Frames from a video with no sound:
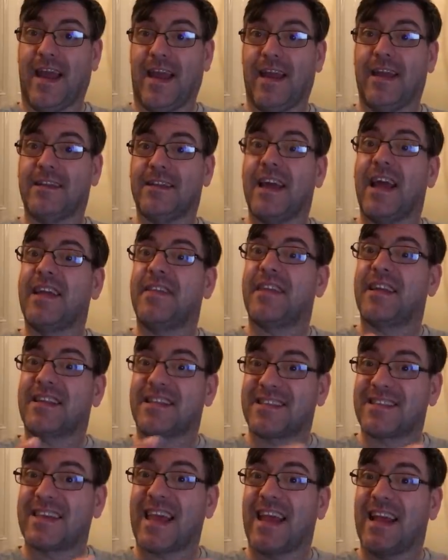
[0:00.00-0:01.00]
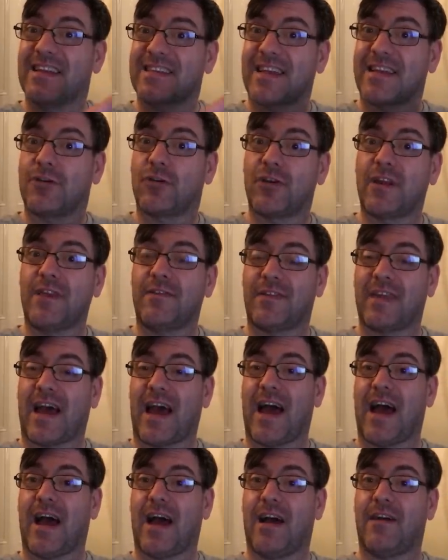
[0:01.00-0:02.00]
Yeah, the sales I don't even
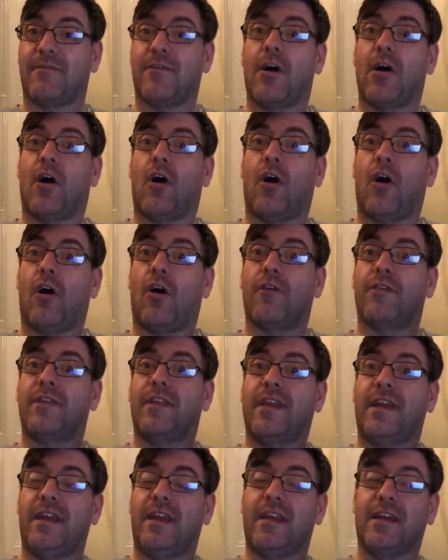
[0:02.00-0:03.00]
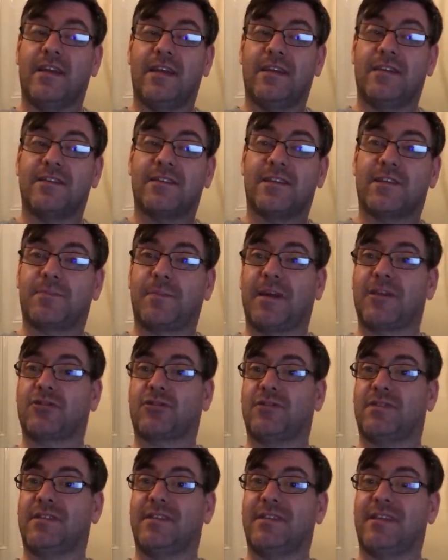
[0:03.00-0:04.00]
have, on the
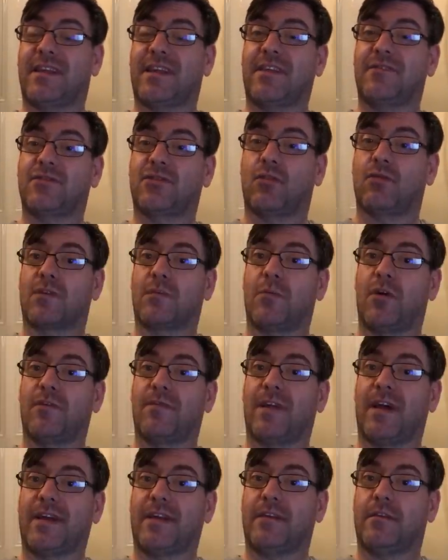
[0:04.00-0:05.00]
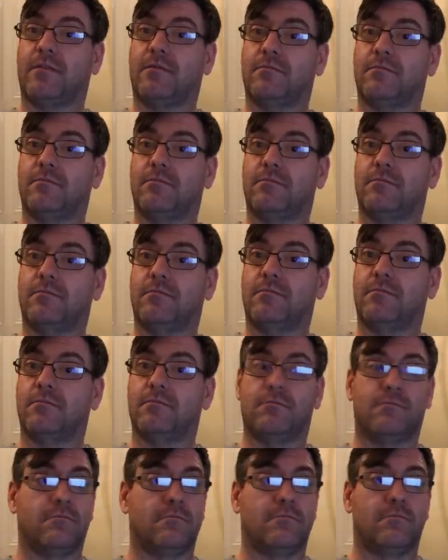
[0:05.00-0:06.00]
suspicion that sold them offline.
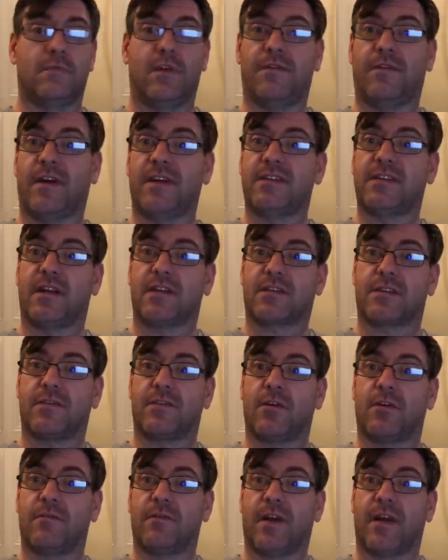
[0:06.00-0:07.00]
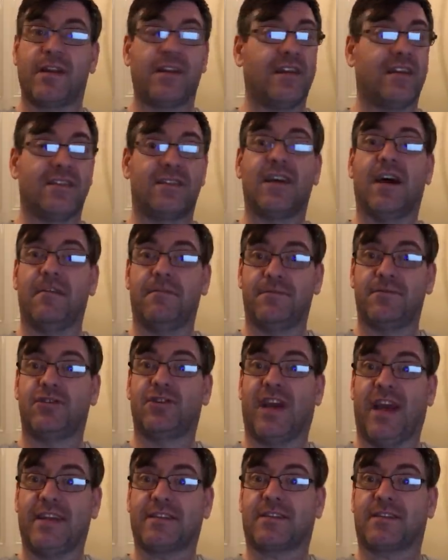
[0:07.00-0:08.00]
If I sell someone offline, tough
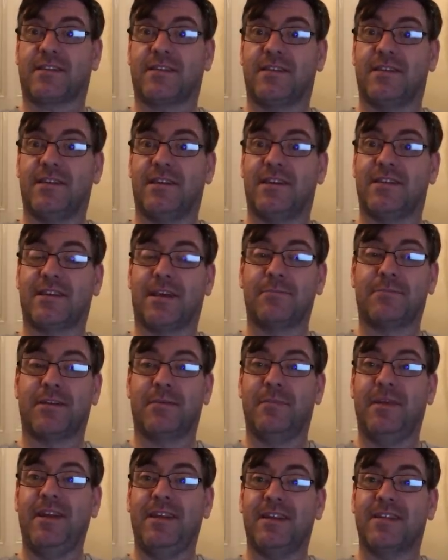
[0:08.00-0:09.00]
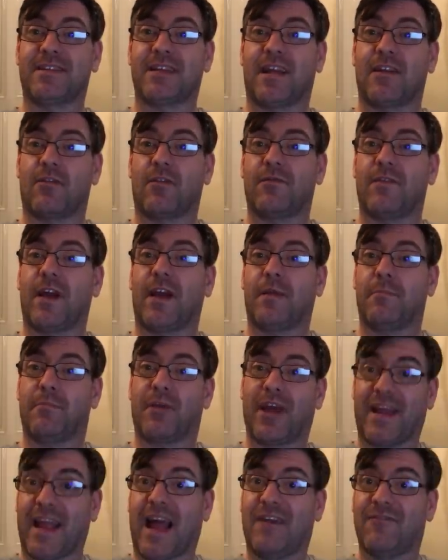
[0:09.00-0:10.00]
shit. It's up to me to sell her offline,
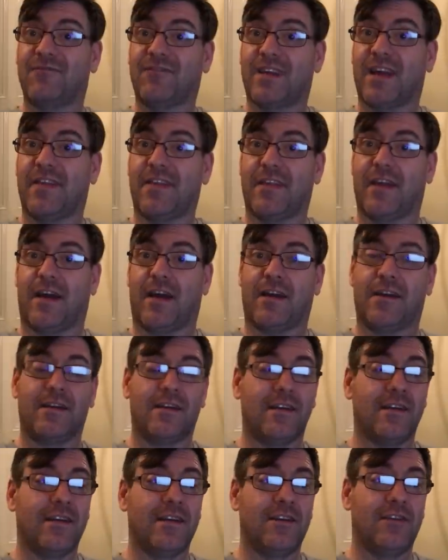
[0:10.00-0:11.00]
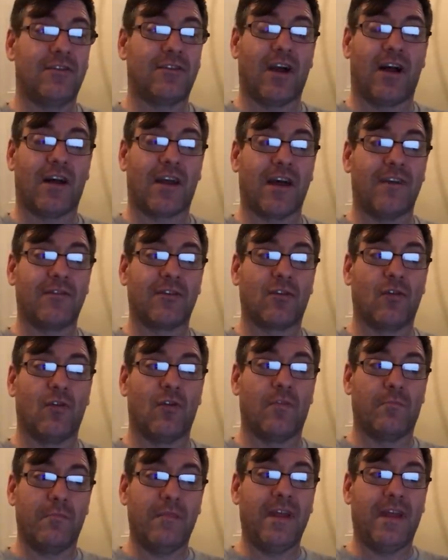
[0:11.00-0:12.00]
but I haven't done that. You can't have a
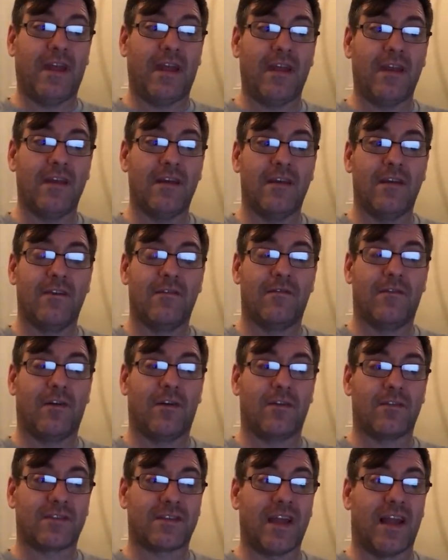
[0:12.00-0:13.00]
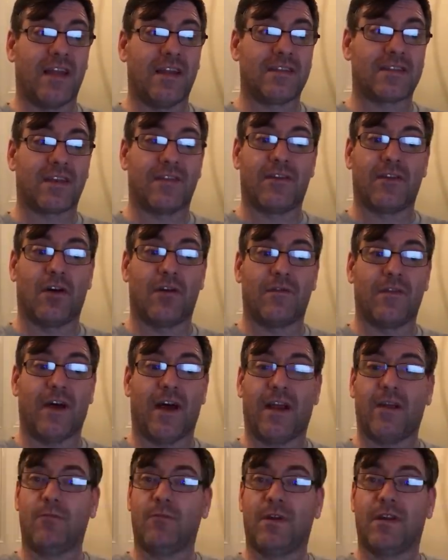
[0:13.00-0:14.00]
go at me for selling someone
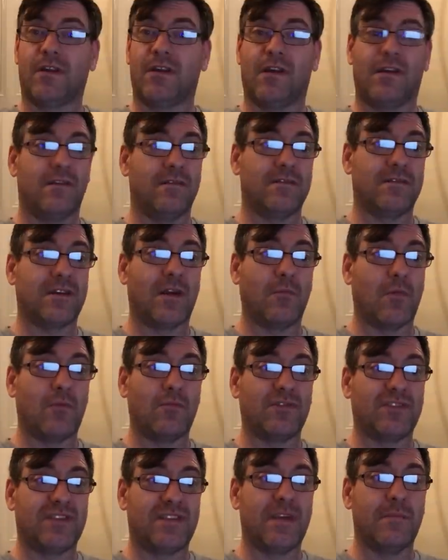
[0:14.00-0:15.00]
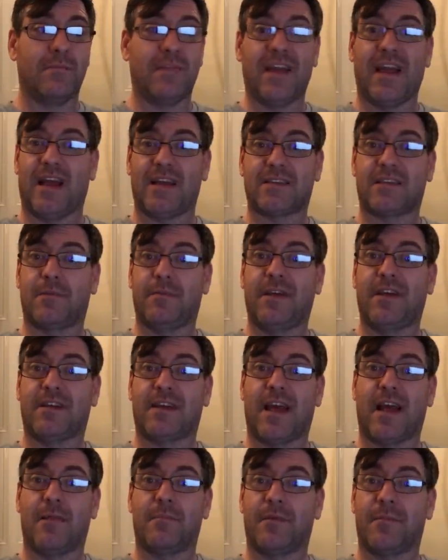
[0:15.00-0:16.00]
offline when someone was simply asking
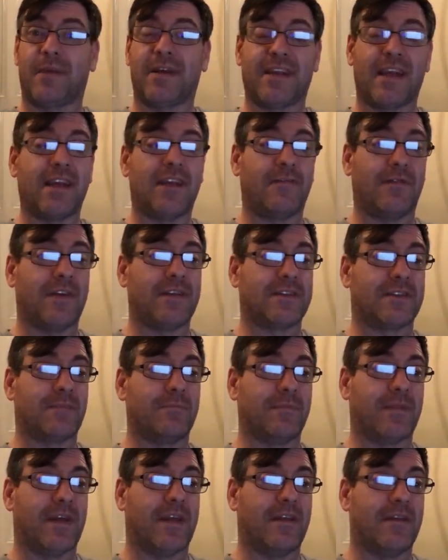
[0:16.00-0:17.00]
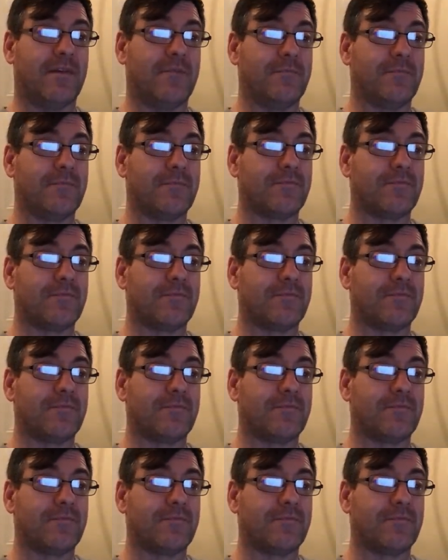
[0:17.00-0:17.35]
me to help them identify something.